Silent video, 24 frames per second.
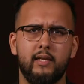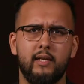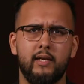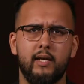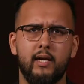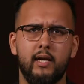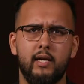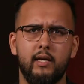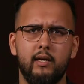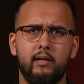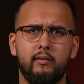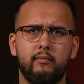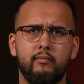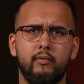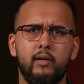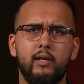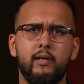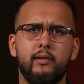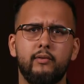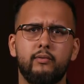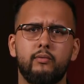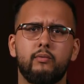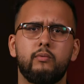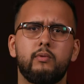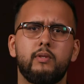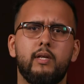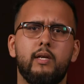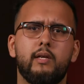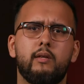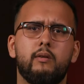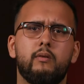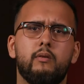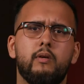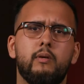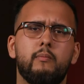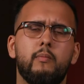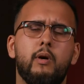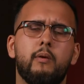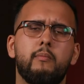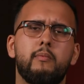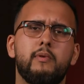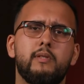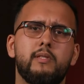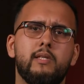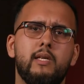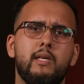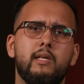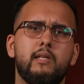And I, I really thought that, you know, Imam
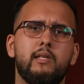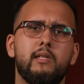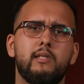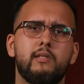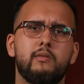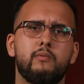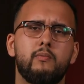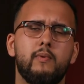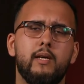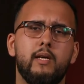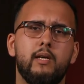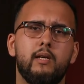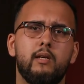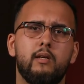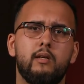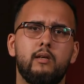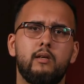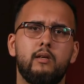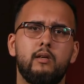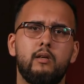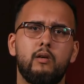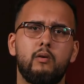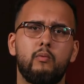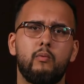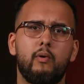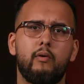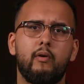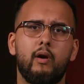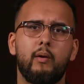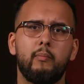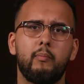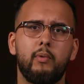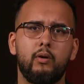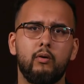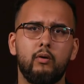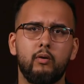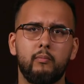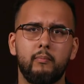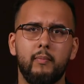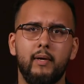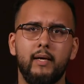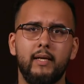Hussein is where, where I belong.